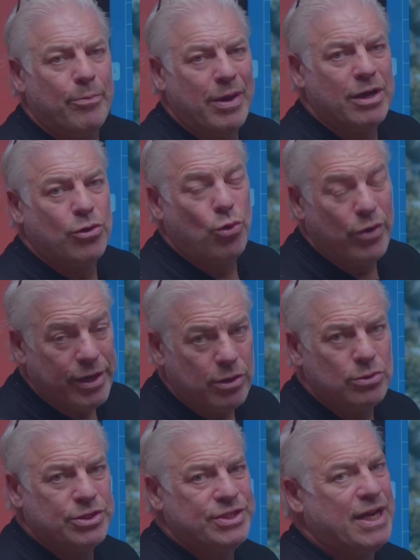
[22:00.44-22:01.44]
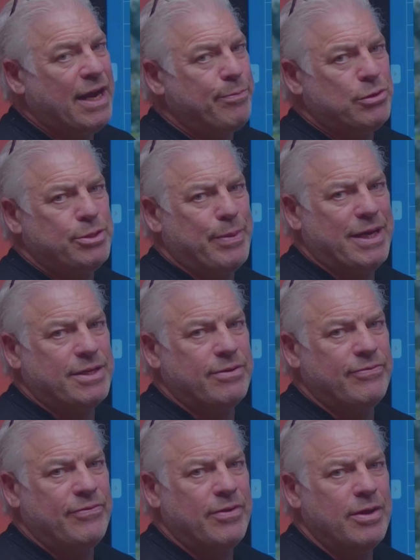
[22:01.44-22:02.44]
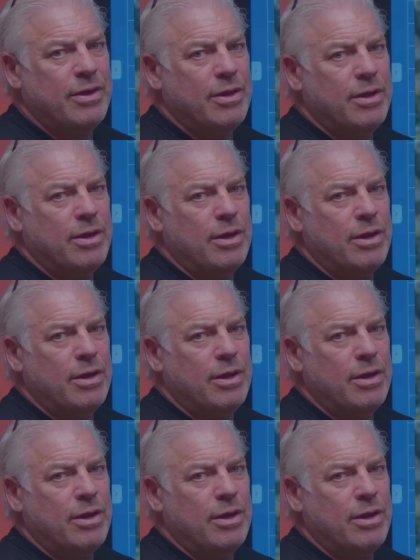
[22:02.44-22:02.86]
from a critical design perspective.